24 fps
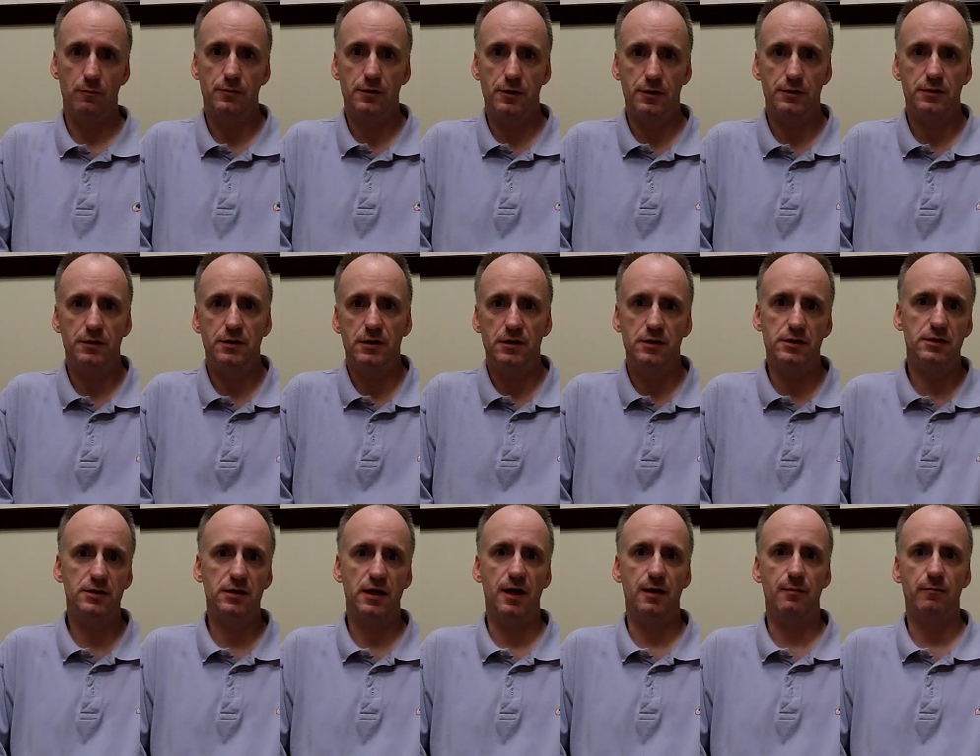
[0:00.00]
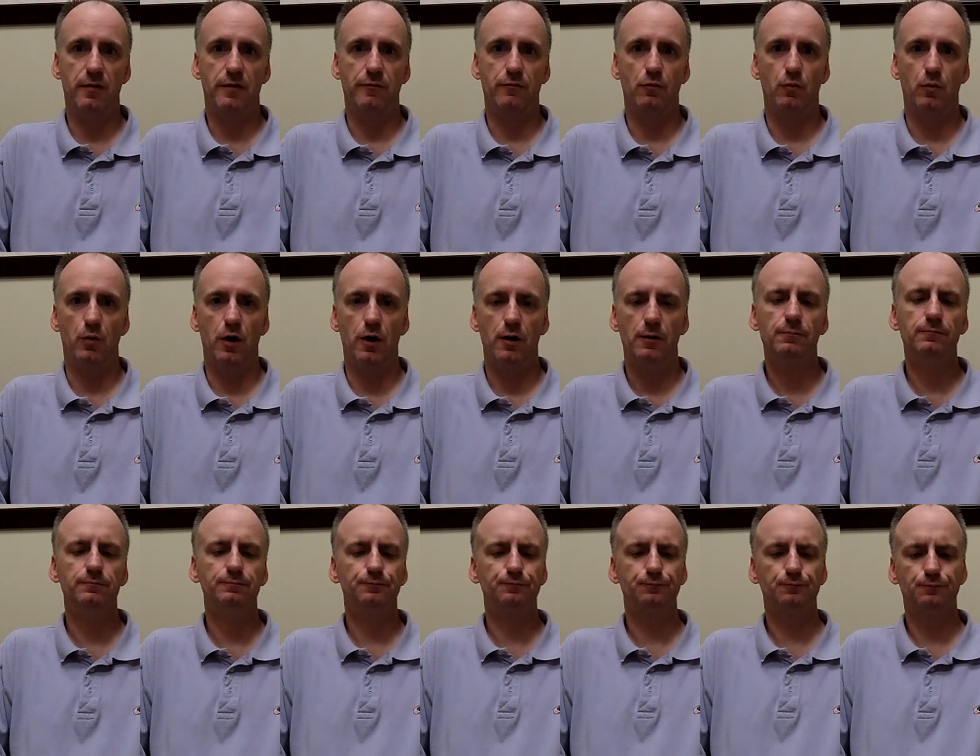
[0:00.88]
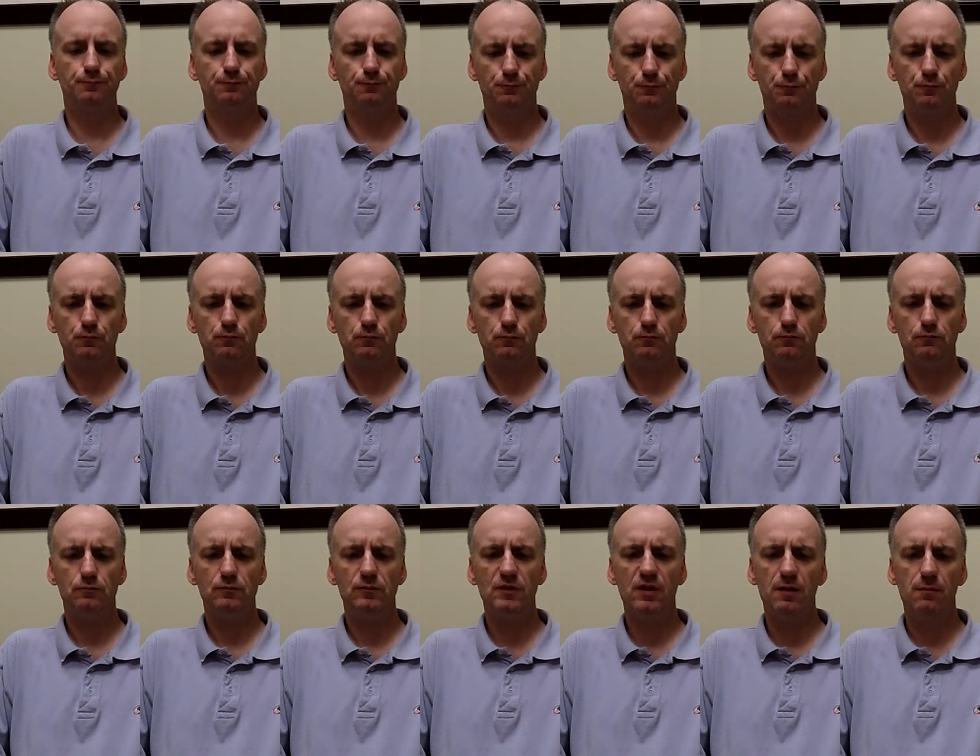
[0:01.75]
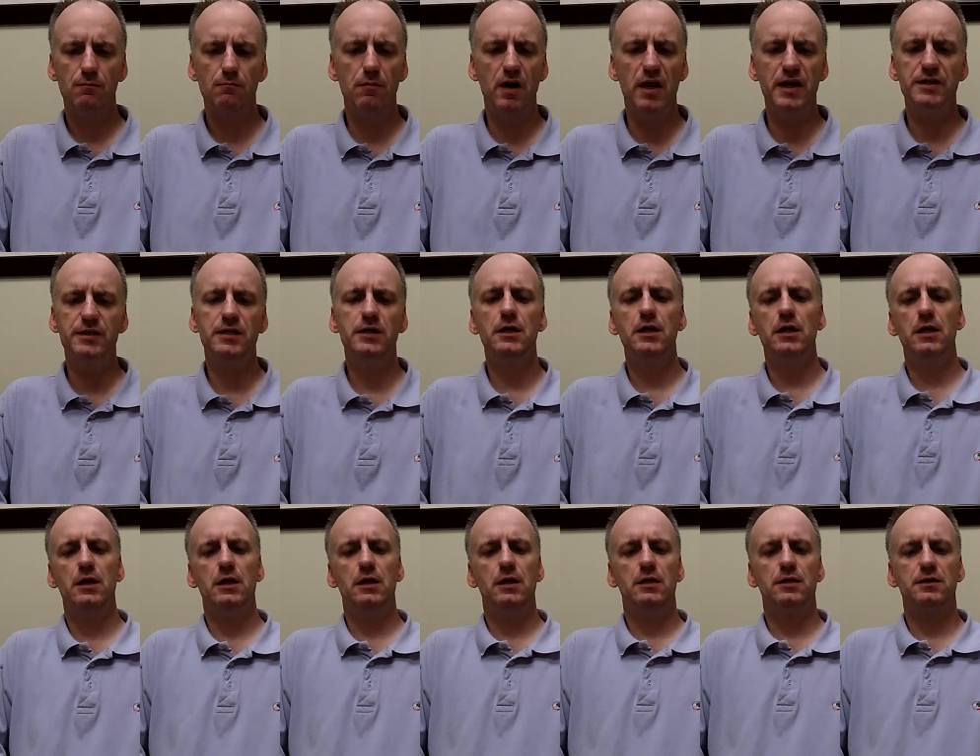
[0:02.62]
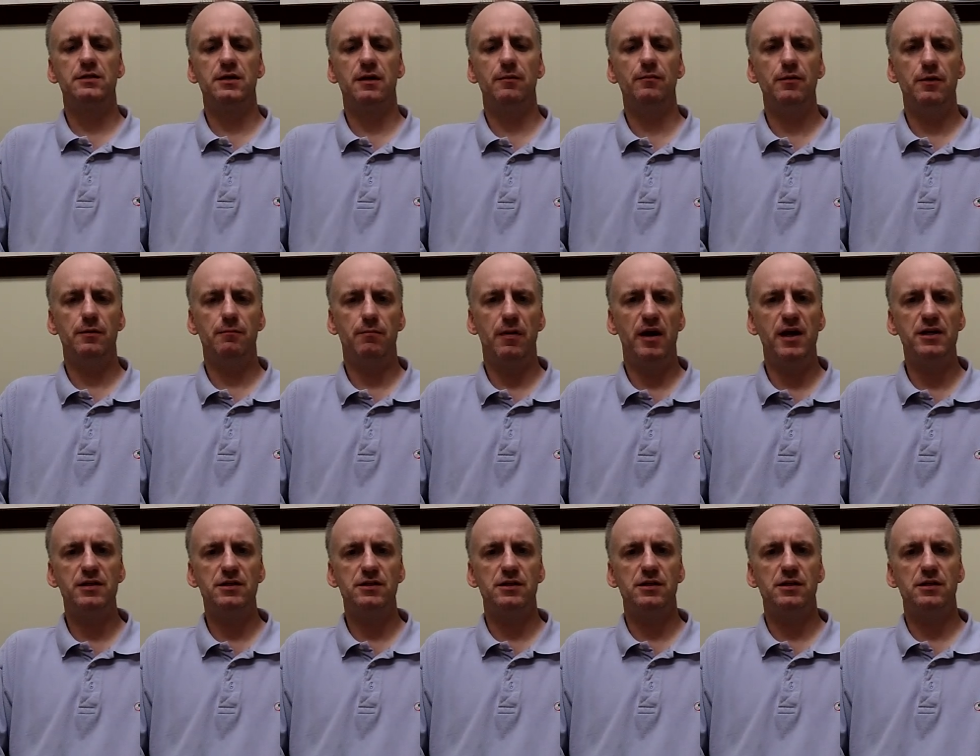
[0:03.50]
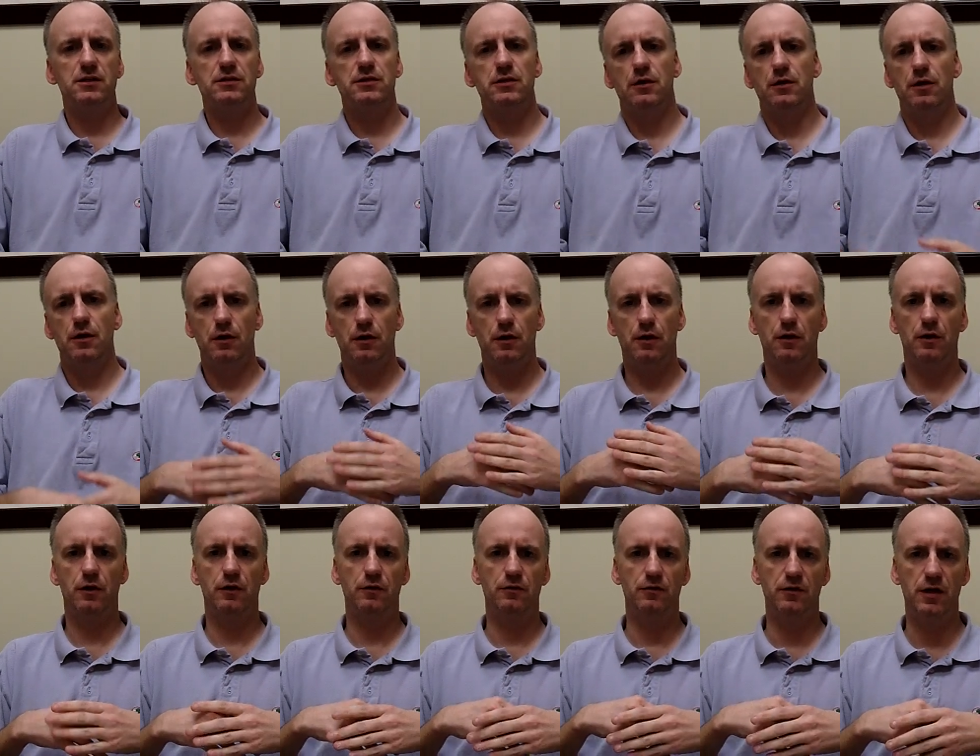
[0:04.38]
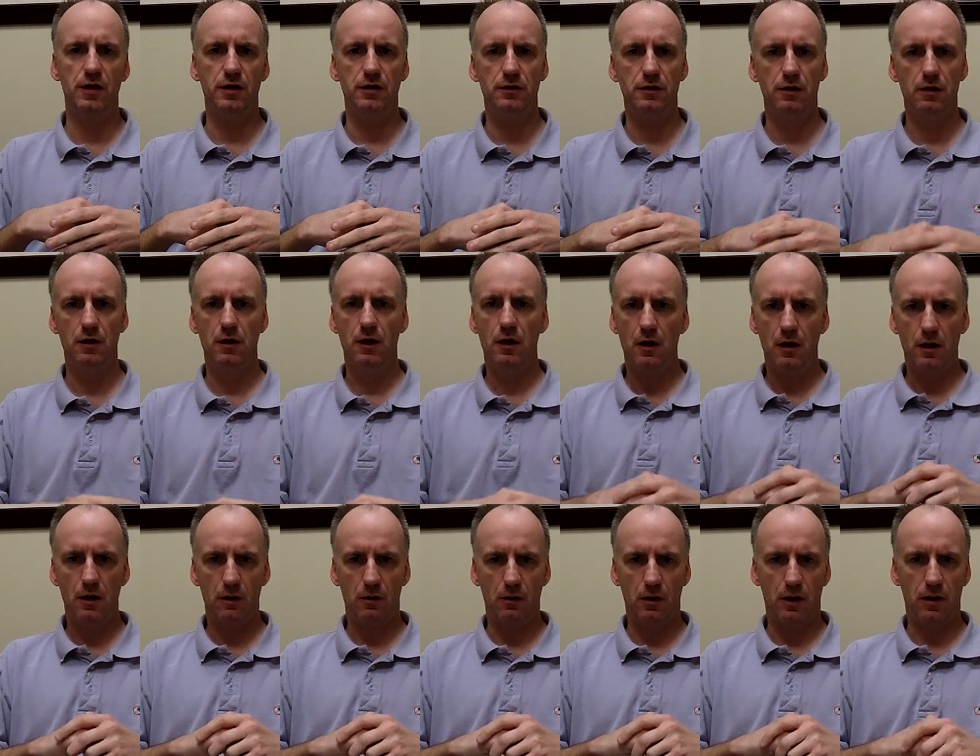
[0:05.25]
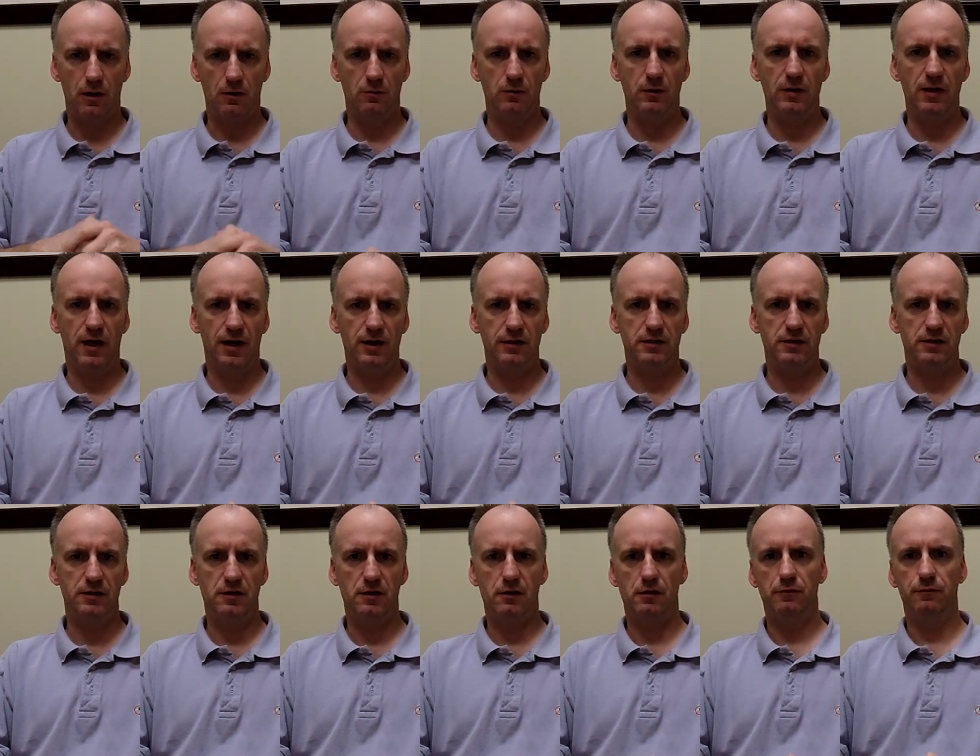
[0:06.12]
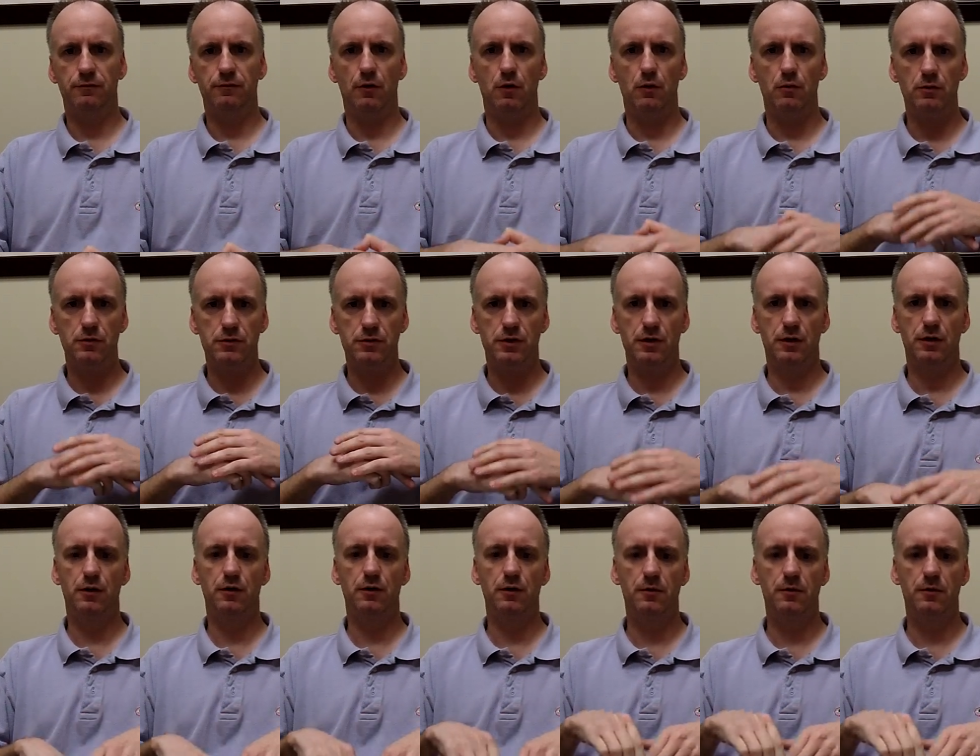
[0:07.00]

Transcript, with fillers: hope they're treated the same everywhere. But some of the basics that we like to tell folks,